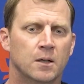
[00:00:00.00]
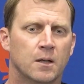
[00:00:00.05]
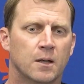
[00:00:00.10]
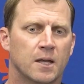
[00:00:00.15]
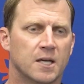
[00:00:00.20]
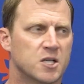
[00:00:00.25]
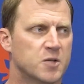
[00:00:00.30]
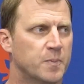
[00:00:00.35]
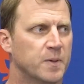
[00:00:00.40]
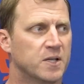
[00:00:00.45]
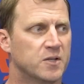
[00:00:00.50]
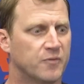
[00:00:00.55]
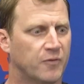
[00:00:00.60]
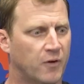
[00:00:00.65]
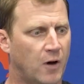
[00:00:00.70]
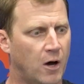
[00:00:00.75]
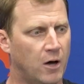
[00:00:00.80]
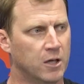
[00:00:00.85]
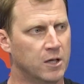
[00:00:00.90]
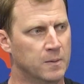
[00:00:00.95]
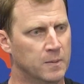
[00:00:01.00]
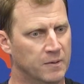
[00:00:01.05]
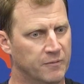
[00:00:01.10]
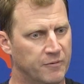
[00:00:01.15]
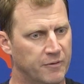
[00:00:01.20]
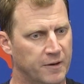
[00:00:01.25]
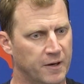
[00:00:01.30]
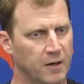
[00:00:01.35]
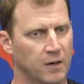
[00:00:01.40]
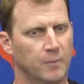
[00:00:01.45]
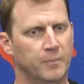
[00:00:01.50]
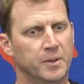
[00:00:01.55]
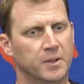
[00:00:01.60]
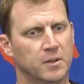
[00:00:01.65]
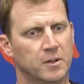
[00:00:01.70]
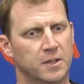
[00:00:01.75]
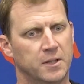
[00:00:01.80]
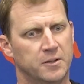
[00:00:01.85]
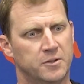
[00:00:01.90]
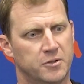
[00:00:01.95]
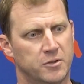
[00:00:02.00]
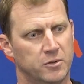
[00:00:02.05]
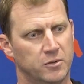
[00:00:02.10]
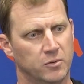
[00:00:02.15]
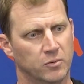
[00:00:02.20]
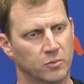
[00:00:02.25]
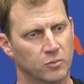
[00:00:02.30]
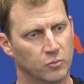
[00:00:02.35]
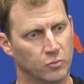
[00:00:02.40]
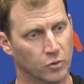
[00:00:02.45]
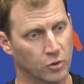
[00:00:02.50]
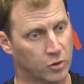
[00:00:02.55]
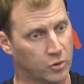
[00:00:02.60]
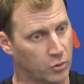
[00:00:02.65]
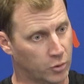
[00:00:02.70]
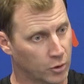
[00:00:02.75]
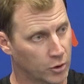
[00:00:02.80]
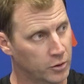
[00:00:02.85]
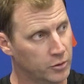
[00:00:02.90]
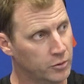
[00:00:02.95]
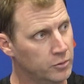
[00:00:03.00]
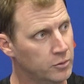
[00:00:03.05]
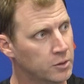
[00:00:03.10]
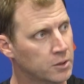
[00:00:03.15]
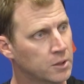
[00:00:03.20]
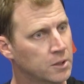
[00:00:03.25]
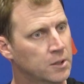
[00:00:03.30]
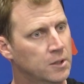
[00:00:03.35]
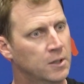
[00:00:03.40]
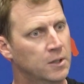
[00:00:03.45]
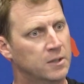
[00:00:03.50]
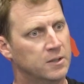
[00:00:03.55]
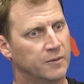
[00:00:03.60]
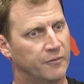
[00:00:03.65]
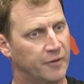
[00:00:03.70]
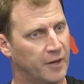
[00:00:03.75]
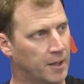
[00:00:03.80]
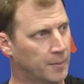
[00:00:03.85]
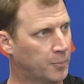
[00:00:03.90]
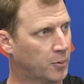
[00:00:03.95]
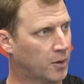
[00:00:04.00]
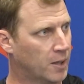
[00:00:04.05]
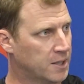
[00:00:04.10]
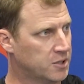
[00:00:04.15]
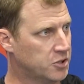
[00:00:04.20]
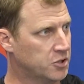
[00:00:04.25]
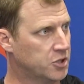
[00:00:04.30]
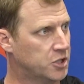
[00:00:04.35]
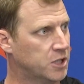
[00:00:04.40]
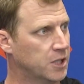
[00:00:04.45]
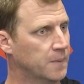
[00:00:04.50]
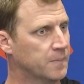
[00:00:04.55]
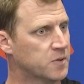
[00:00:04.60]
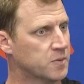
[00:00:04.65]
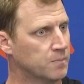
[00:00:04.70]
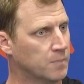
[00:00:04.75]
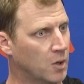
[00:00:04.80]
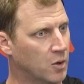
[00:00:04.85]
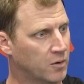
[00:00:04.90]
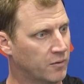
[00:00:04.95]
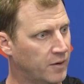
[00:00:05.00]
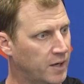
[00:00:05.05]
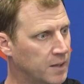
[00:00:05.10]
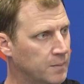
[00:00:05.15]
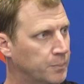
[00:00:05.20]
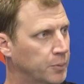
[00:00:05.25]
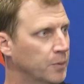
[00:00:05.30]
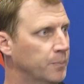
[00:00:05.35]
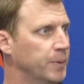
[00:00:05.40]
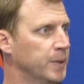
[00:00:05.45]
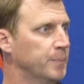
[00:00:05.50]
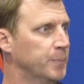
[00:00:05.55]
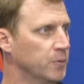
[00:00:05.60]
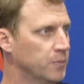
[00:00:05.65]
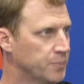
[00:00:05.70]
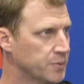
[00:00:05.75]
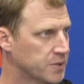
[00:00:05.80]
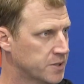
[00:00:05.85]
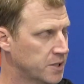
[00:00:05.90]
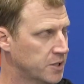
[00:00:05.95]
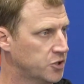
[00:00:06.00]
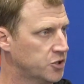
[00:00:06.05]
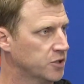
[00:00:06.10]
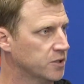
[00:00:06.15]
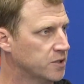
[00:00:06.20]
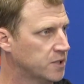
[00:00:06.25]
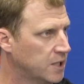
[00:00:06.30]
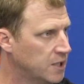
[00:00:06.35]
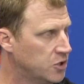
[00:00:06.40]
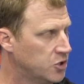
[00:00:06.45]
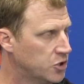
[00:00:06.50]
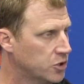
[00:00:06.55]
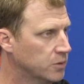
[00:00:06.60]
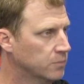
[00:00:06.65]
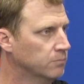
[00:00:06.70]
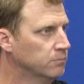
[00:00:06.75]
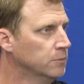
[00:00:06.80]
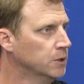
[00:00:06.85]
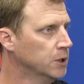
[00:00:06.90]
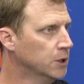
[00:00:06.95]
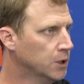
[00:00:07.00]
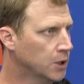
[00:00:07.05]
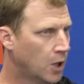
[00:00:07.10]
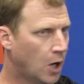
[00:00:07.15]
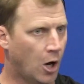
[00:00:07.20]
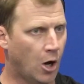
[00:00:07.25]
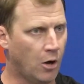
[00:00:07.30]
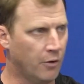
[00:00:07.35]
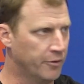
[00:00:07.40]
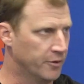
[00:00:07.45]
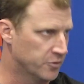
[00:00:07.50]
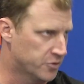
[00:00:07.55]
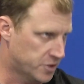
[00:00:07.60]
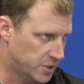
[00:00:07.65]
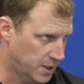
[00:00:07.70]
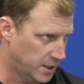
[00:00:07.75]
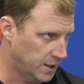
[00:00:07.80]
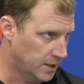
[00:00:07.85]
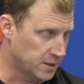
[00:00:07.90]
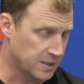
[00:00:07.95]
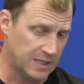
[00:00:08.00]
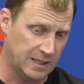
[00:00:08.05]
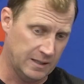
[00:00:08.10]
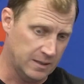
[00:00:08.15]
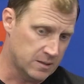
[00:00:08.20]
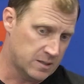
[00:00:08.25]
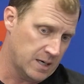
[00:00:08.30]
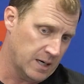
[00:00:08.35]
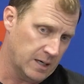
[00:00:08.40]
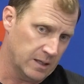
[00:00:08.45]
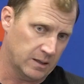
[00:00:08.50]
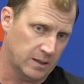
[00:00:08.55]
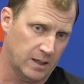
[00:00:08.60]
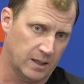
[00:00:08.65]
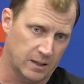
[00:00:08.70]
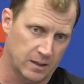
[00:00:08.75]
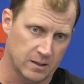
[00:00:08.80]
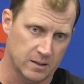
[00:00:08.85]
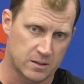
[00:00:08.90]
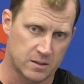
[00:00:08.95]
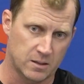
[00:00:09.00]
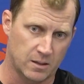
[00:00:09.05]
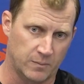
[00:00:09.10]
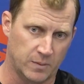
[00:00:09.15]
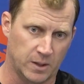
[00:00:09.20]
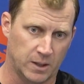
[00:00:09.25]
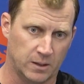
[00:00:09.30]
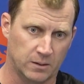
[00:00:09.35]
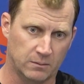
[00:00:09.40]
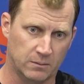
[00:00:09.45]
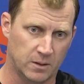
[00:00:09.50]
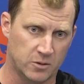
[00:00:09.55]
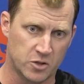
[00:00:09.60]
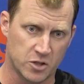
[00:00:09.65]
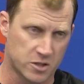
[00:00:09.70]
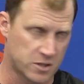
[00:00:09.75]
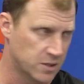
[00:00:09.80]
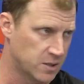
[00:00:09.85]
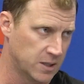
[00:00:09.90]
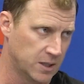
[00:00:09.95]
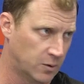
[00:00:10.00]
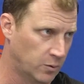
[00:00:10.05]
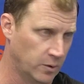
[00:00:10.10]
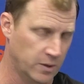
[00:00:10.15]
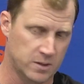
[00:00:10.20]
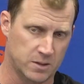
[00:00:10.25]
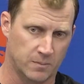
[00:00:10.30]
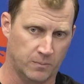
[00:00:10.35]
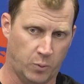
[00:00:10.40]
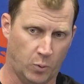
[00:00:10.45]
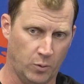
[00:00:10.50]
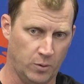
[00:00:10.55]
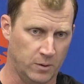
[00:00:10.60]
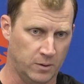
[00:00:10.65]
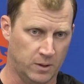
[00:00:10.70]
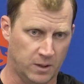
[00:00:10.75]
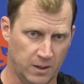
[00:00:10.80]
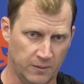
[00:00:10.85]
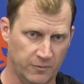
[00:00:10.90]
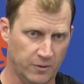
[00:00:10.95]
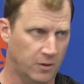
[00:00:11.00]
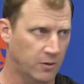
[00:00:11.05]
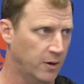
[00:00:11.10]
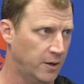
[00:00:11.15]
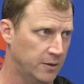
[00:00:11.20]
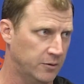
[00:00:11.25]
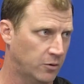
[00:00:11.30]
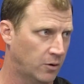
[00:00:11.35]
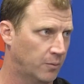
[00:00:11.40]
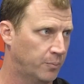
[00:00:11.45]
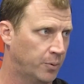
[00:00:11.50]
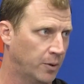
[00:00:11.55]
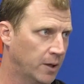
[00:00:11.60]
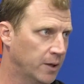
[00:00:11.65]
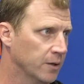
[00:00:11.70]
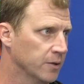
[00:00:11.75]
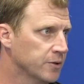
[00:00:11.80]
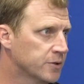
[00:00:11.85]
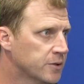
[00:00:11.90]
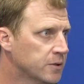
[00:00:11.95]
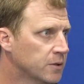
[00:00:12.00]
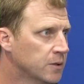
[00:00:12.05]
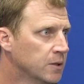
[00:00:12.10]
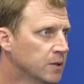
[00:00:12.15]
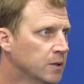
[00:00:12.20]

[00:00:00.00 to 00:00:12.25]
I think speaks volume of their ability to recruit, develop relationships, motivate, put people in position, teach them, all those things. And the second thing is, I mean, it just is equally as important. Give the credit to our players.